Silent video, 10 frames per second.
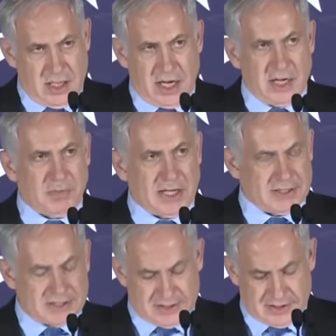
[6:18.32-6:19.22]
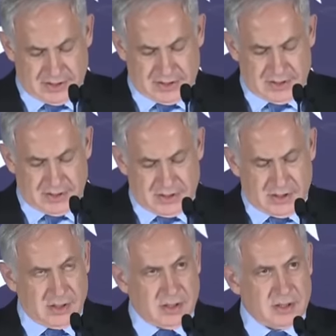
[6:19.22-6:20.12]
at any place.
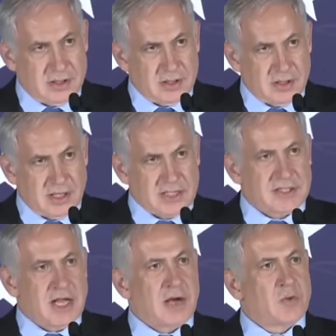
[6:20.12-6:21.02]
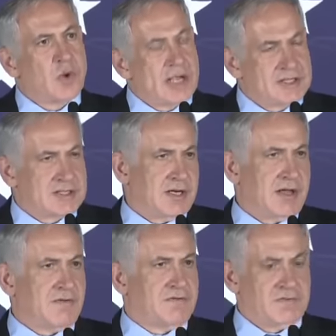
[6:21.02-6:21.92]
Let's not waste
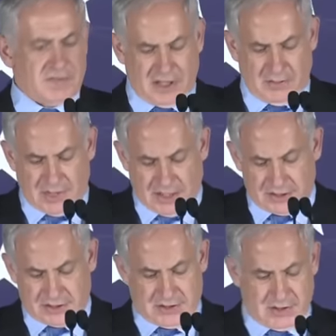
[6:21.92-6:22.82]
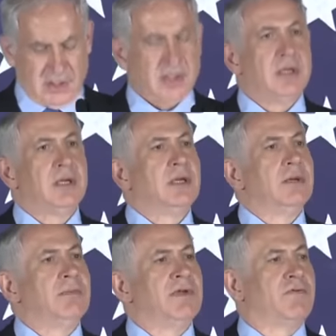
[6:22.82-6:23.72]
another 15 months
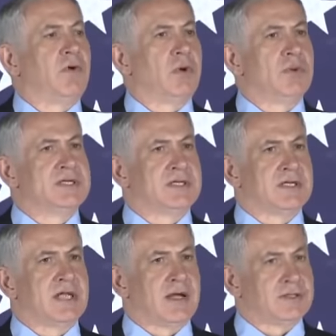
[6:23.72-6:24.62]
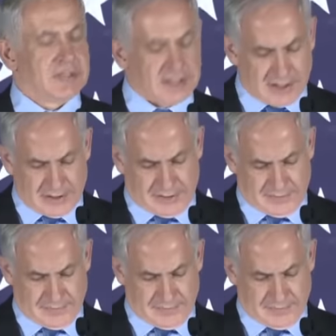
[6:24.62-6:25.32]
before we sit down together.